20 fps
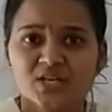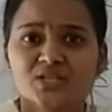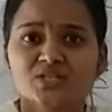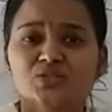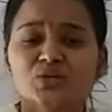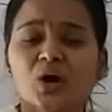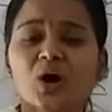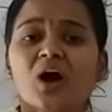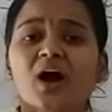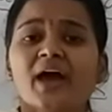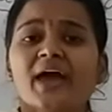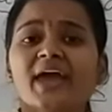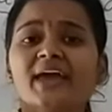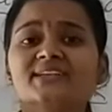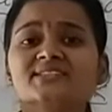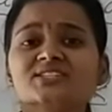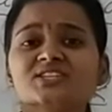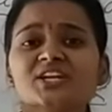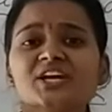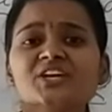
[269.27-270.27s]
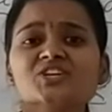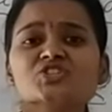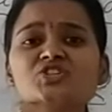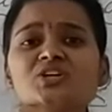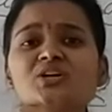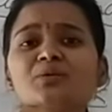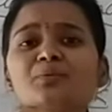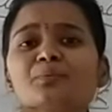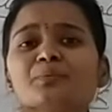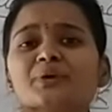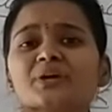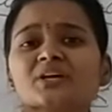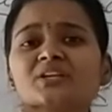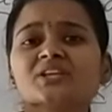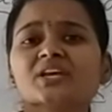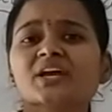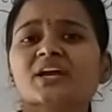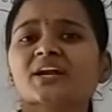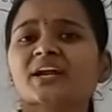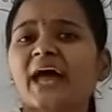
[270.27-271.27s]
So excretion,
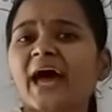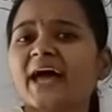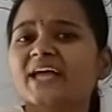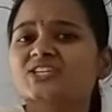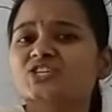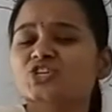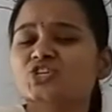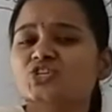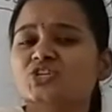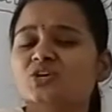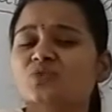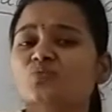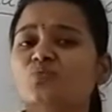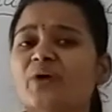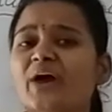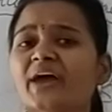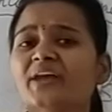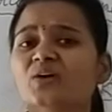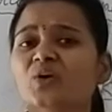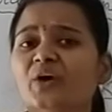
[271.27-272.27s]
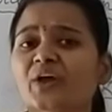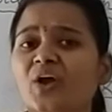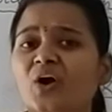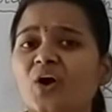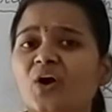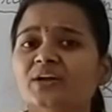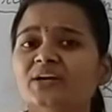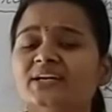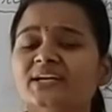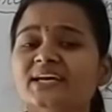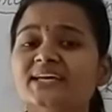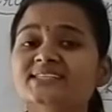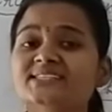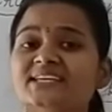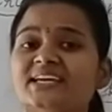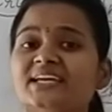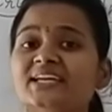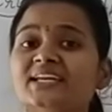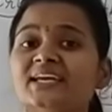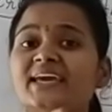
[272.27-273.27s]
breathing, digestion, where going on it is
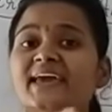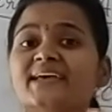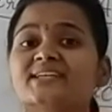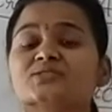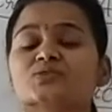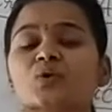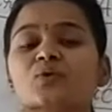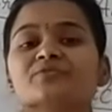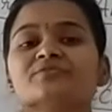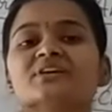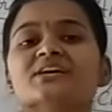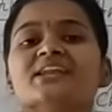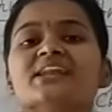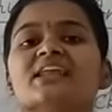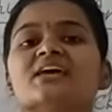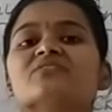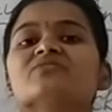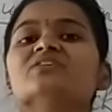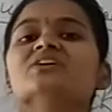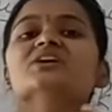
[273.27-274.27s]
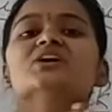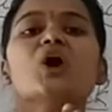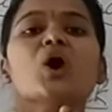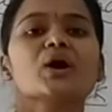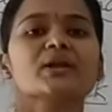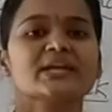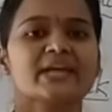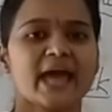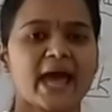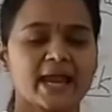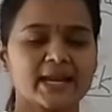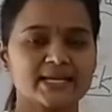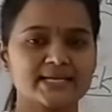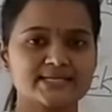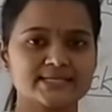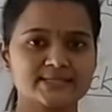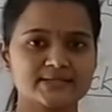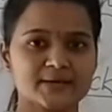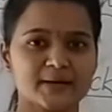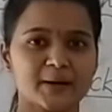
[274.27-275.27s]
in case of the living
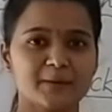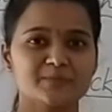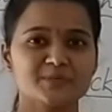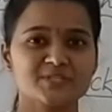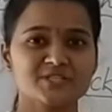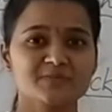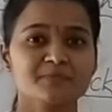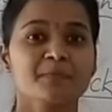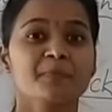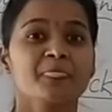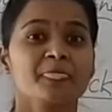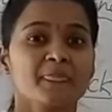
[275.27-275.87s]
organisms.